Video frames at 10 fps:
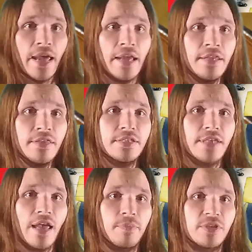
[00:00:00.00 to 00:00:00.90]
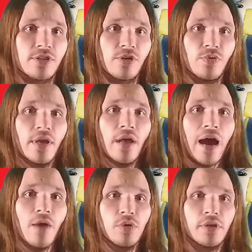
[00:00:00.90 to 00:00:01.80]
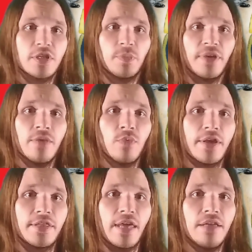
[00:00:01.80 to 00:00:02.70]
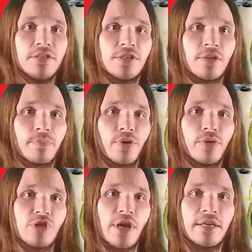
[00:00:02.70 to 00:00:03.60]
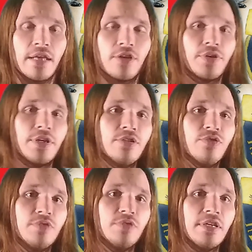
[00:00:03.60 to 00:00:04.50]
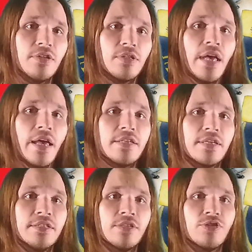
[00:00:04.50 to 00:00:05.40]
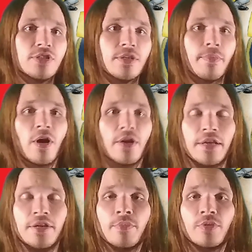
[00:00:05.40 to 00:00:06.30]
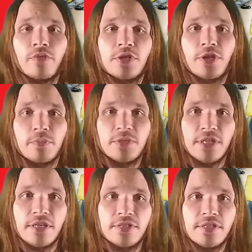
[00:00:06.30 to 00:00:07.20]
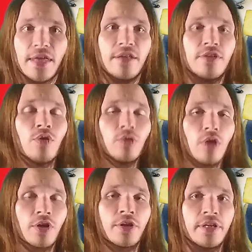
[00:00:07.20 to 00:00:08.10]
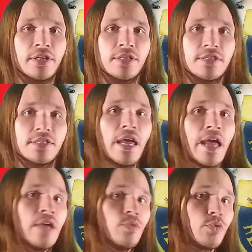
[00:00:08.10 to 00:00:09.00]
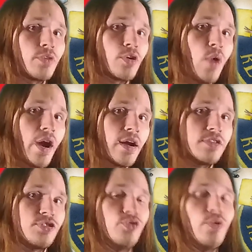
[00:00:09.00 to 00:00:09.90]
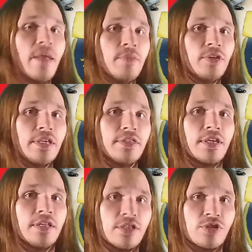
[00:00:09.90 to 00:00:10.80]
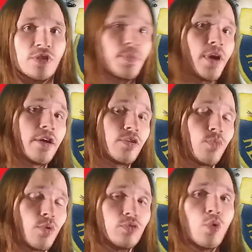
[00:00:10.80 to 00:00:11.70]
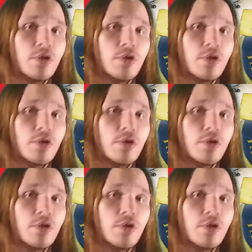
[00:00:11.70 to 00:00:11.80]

And in this episode, I will explain why the Keynesian approach and a Green New Deal is contingent upon a number of circumstances that no longer exist and would require us to emulate the conditions prior to World